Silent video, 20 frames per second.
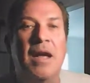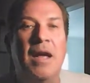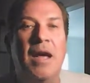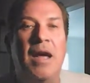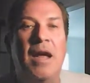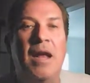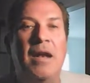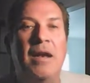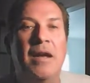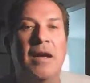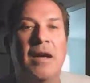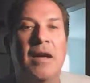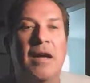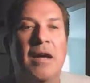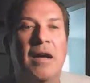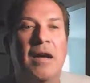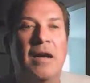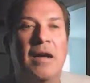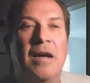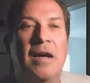and
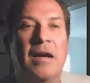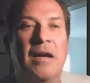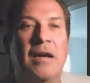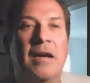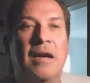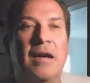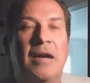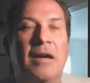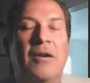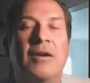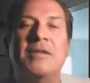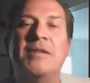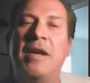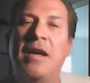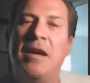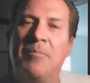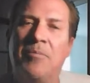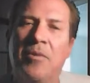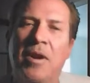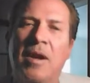I said,
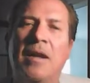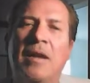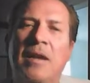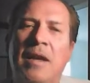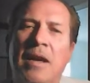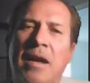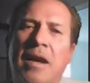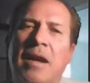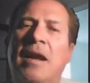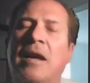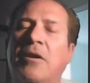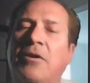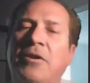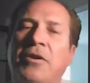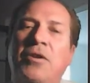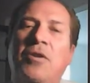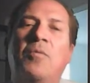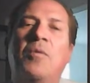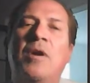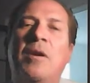hey, break a leg. And I go,
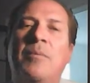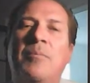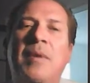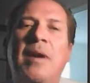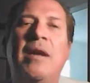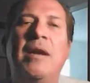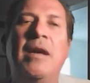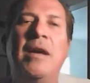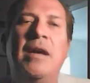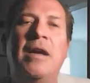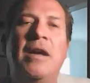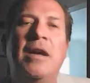you know what, man?